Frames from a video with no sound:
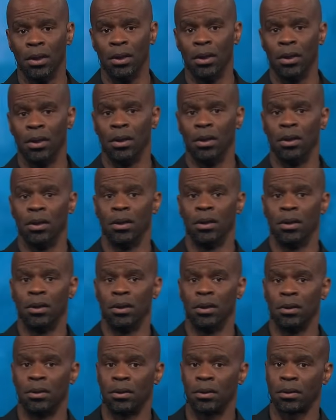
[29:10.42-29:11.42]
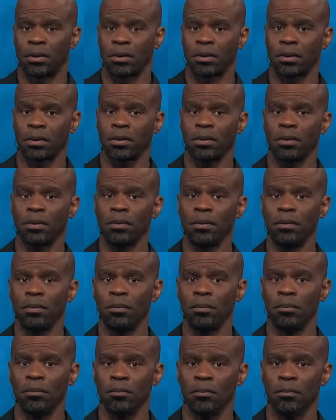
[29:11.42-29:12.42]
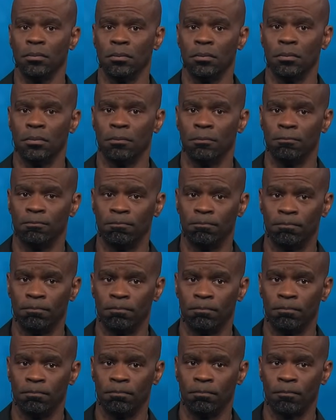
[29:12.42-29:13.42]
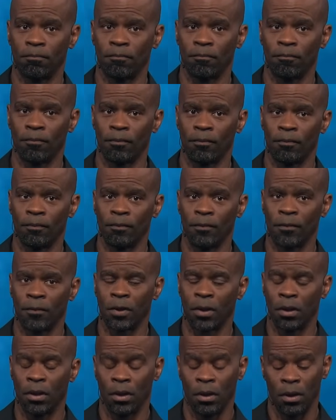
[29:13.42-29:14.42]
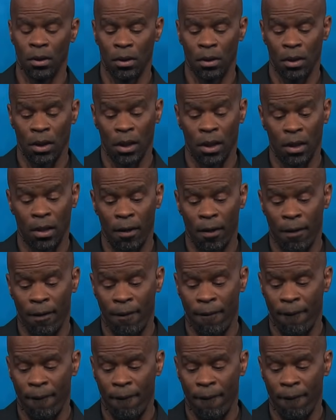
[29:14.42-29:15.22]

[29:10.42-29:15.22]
No one is speaking in this clip.